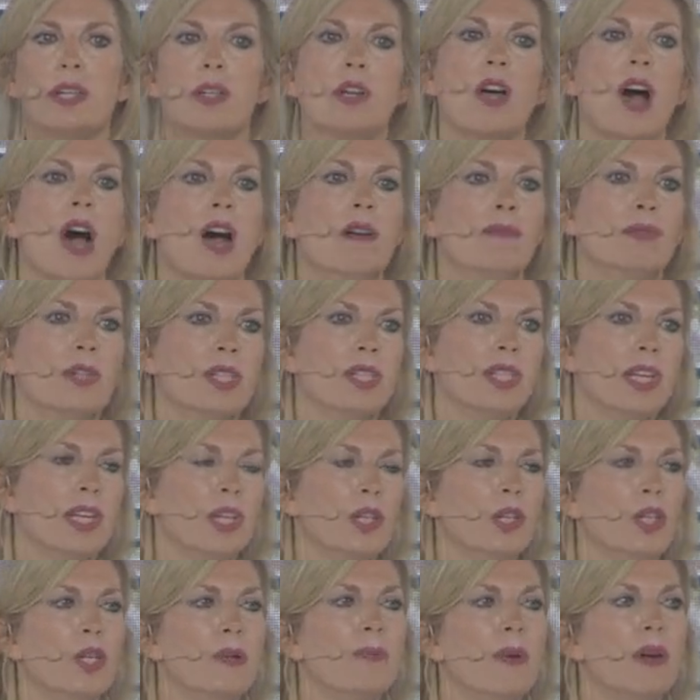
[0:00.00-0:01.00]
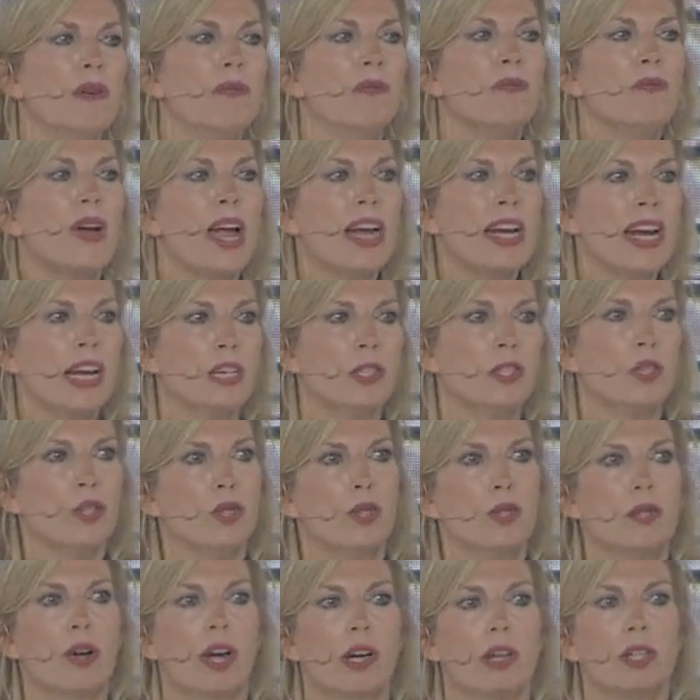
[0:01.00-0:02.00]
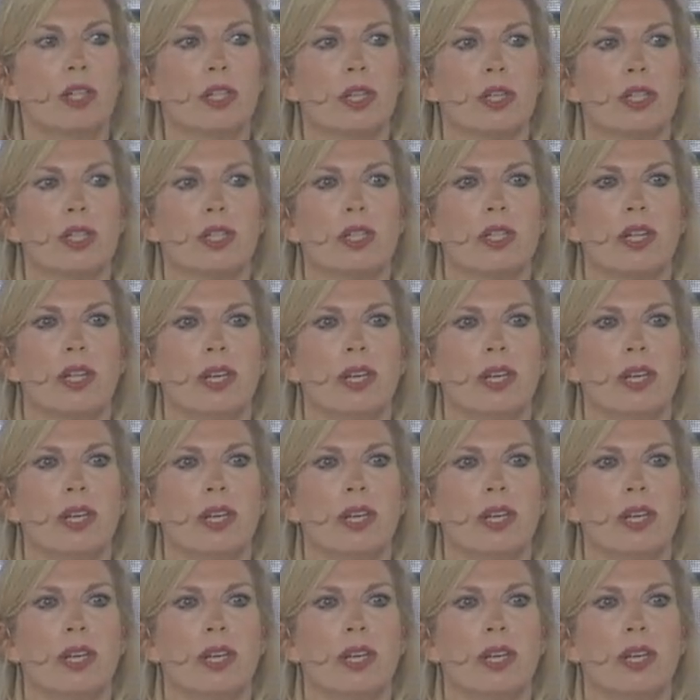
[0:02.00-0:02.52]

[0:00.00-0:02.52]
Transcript: conversation about financial structures,